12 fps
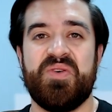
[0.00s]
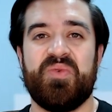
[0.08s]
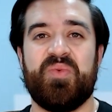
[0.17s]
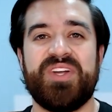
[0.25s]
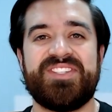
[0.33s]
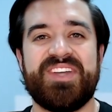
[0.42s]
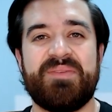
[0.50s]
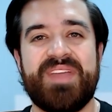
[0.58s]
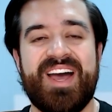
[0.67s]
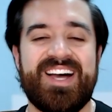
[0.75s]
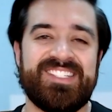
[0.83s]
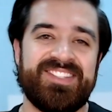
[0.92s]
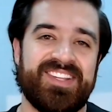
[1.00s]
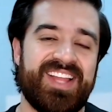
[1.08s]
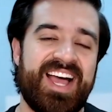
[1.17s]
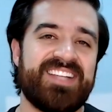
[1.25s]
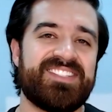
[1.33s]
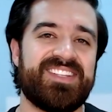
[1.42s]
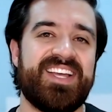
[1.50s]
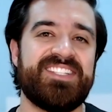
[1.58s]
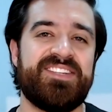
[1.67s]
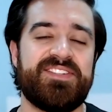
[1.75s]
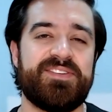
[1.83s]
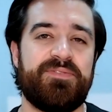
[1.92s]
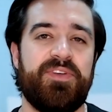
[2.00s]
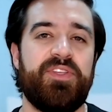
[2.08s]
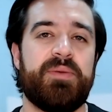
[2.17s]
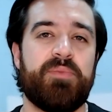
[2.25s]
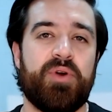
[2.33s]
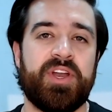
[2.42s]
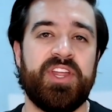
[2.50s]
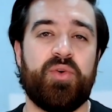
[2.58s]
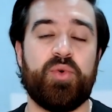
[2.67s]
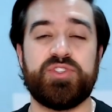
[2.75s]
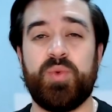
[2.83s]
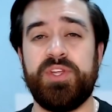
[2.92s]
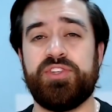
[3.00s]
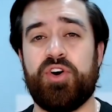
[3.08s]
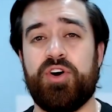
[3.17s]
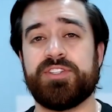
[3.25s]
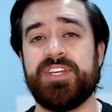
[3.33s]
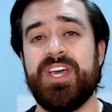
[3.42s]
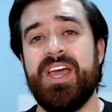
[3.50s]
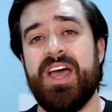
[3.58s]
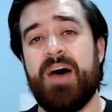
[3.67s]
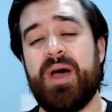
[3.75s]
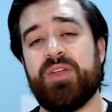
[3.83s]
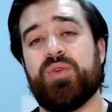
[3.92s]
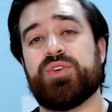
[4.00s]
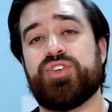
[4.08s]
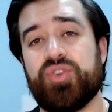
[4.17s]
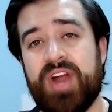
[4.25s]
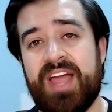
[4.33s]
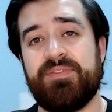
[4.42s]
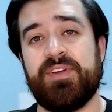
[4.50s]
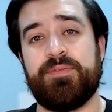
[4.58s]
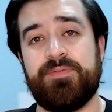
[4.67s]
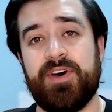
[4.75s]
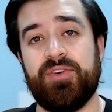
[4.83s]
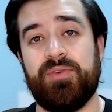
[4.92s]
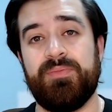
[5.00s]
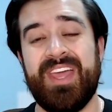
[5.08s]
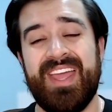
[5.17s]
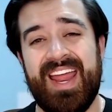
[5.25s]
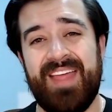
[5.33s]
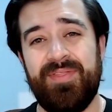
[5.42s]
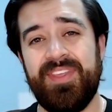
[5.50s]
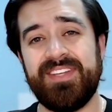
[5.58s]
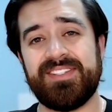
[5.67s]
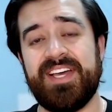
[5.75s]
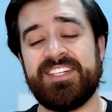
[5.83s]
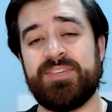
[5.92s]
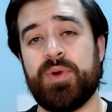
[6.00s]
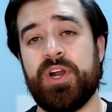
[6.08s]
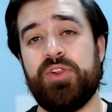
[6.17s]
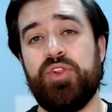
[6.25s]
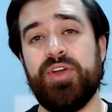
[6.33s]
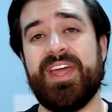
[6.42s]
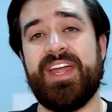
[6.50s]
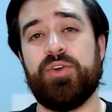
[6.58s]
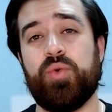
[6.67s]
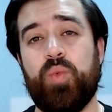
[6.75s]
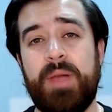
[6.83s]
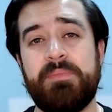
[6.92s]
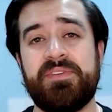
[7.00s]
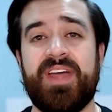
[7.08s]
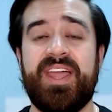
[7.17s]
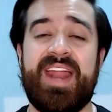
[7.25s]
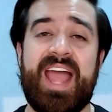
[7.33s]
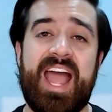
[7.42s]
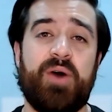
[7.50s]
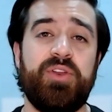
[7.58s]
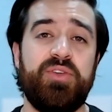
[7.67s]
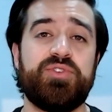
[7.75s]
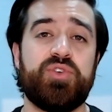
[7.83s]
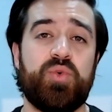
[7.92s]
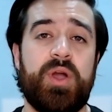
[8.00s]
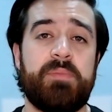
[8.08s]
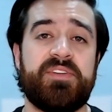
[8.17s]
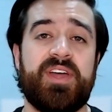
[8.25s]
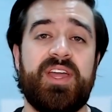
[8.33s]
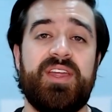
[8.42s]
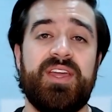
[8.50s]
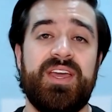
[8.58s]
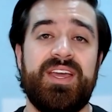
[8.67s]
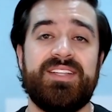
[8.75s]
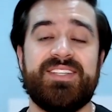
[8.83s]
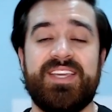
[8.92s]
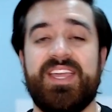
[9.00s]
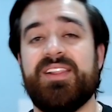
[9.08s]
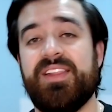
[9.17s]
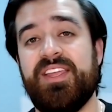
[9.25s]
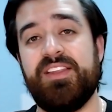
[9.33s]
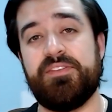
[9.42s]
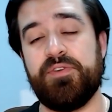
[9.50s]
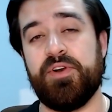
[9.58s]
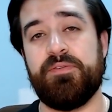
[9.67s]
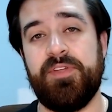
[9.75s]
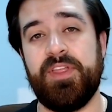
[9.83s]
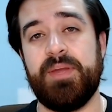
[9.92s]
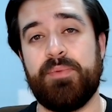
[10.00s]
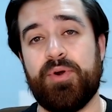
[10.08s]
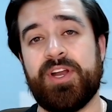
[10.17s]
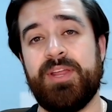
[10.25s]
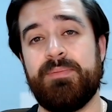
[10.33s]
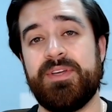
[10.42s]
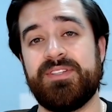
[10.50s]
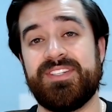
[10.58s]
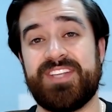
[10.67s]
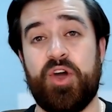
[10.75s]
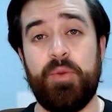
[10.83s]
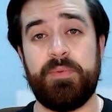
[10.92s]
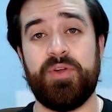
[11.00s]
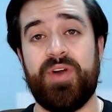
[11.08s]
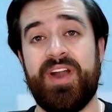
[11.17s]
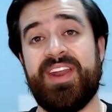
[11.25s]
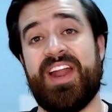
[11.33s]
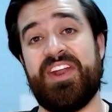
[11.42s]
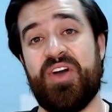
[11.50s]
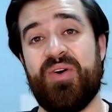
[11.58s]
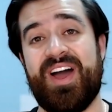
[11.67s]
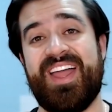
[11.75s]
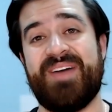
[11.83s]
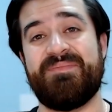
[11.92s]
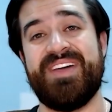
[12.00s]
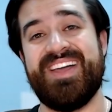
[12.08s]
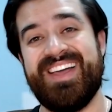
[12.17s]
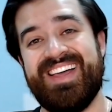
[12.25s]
What's up, guys? In the last lesson of this affiliate marketing course, we talked about your traffic funnel. In this lesson, we're going to look at your website, how to use your website to get leads for your affiliate marketing business. I hope you're ready, and I know I am.